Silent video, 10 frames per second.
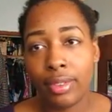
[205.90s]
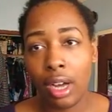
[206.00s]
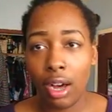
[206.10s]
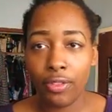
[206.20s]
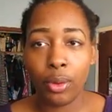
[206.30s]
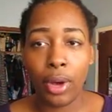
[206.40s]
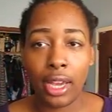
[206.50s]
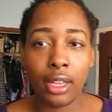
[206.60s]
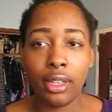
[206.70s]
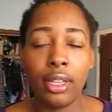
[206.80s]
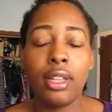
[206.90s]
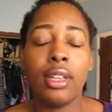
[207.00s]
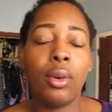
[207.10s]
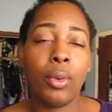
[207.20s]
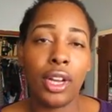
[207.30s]
off the wagon
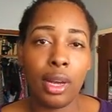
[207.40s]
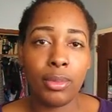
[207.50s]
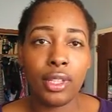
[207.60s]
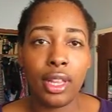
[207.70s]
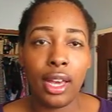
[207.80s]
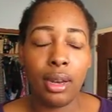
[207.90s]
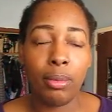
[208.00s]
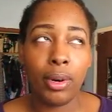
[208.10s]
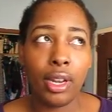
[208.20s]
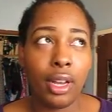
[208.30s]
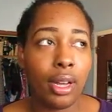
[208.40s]
when it comes to that. But